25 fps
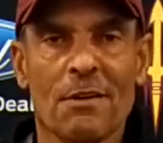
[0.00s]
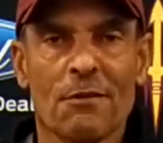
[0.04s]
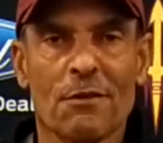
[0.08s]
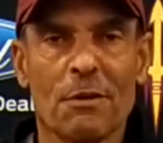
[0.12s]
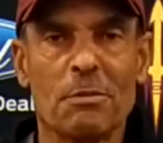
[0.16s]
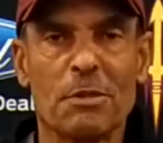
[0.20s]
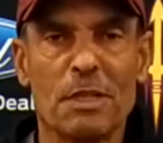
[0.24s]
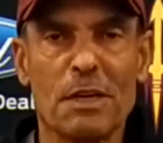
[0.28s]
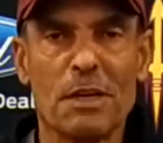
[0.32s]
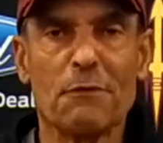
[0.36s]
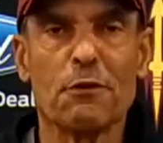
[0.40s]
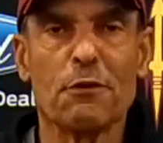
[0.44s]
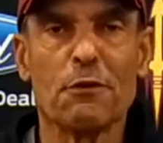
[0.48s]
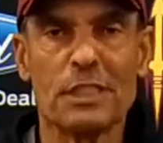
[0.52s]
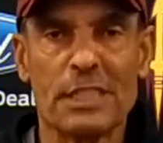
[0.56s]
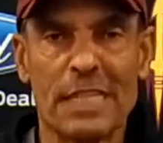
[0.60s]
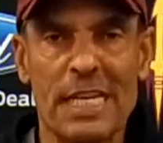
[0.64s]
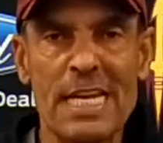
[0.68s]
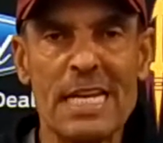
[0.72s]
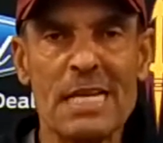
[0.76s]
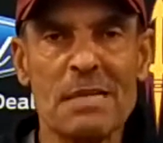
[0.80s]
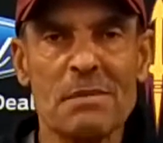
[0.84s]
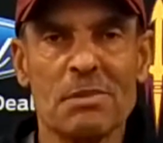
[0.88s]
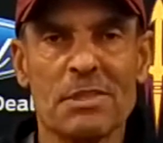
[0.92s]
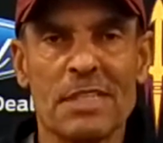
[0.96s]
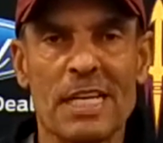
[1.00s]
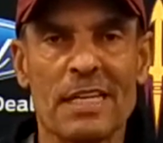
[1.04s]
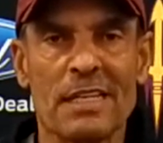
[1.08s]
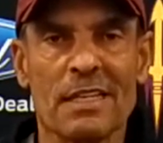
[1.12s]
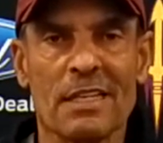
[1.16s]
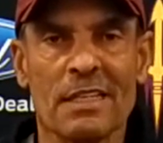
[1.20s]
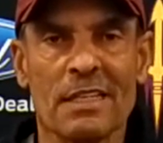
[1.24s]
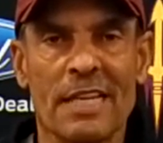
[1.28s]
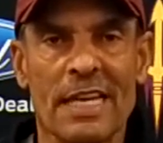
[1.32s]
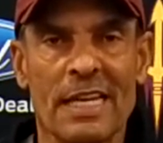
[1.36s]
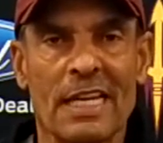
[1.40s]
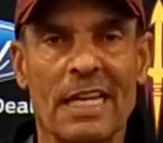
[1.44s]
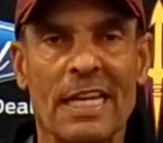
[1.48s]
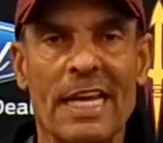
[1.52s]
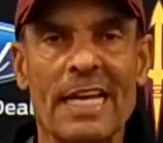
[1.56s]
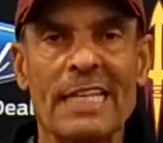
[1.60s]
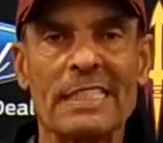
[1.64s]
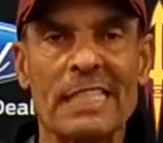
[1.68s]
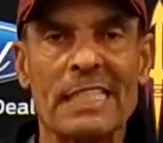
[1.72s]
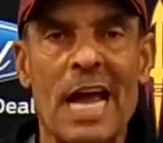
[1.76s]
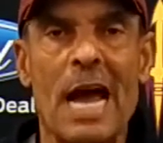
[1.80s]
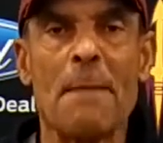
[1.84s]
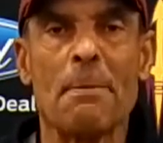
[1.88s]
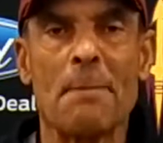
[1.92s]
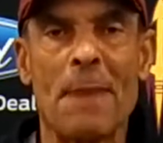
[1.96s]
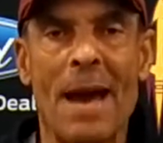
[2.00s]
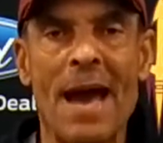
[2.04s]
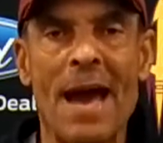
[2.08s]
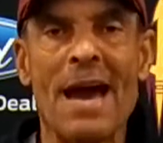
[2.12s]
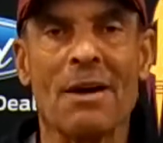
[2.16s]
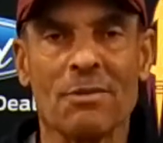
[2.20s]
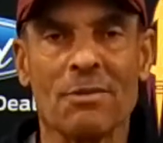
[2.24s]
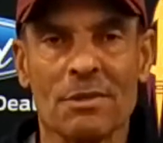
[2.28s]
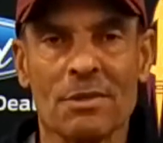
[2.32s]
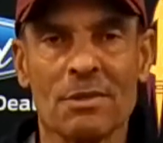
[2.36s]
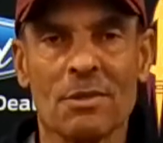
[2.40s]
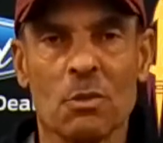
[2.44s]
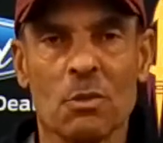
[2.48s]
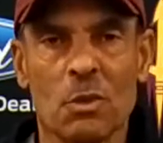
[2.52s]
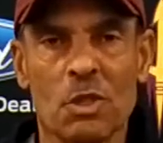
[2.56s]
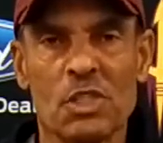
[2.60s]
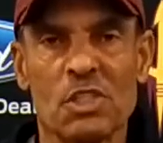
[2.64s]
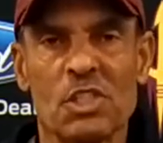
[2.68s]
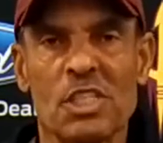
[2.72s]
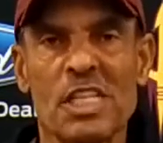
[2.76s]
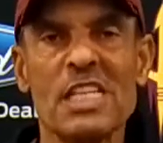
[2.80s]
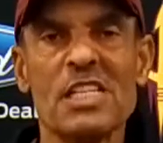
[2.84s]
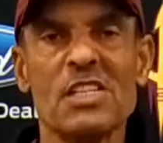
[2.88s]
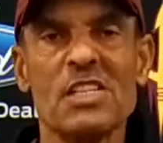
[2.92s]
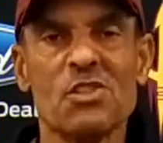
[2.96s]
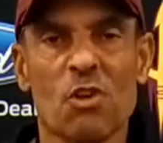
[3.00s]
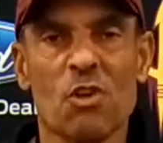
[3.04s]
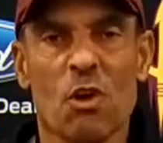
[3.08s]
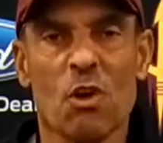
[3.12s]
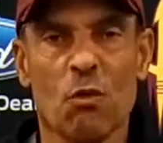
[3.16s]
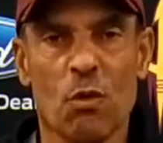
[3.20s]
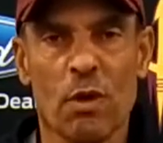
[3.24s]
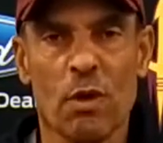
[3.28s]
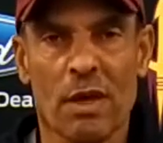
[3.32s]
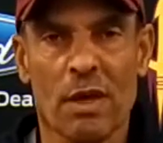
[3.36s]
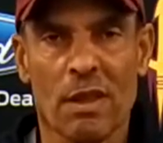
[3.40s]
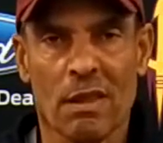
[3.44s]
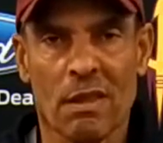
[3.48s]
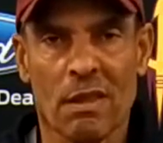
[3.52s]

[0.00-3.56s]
from different teams that elect to opt out when the season's over.